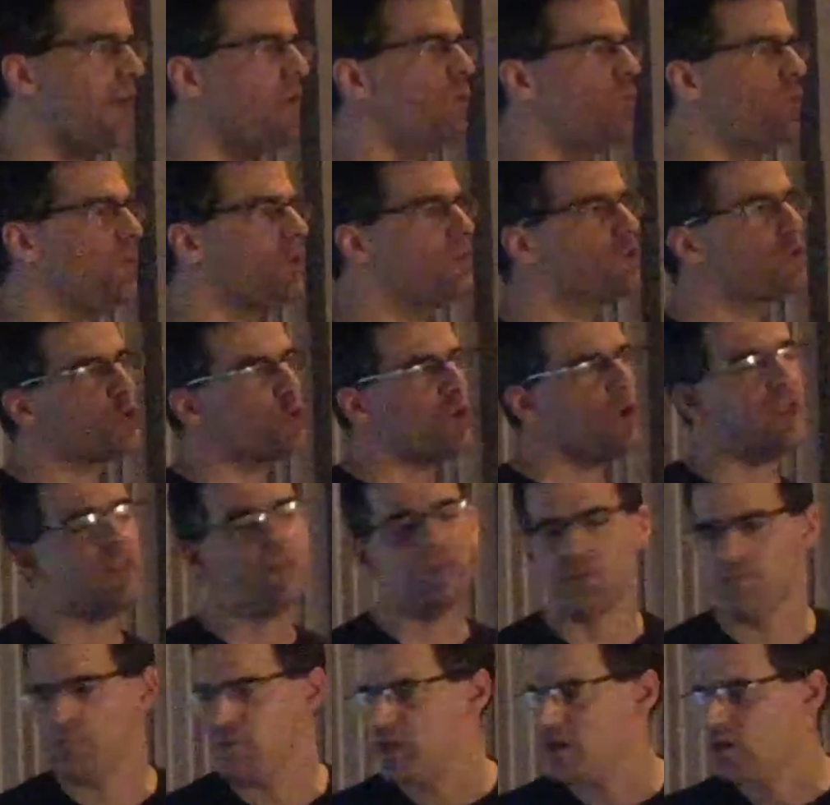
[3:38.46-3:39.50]
don't we train
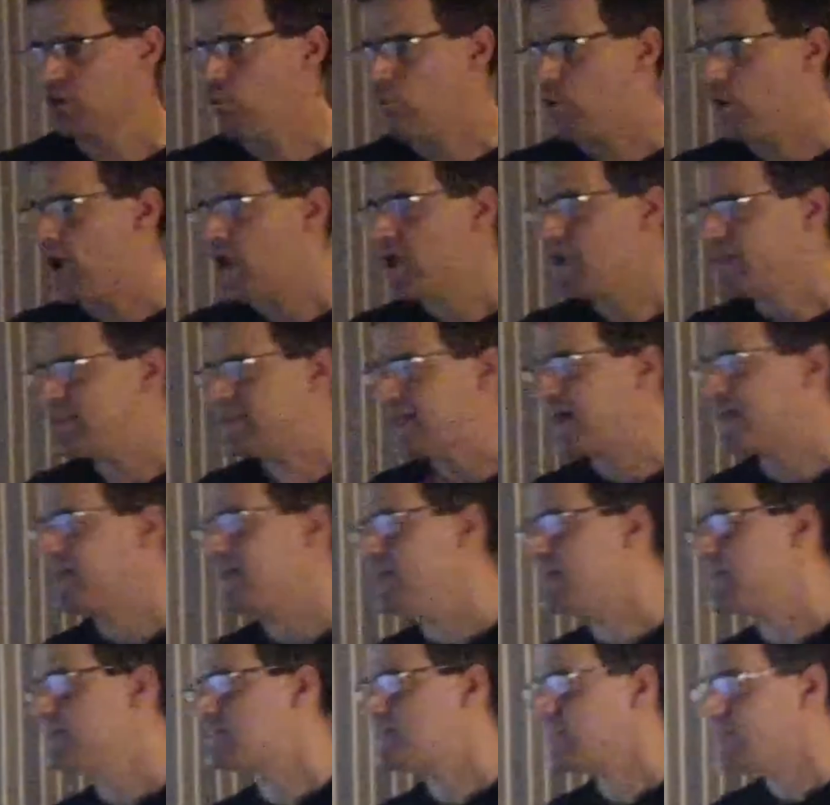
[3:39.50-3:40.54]
them in a way that is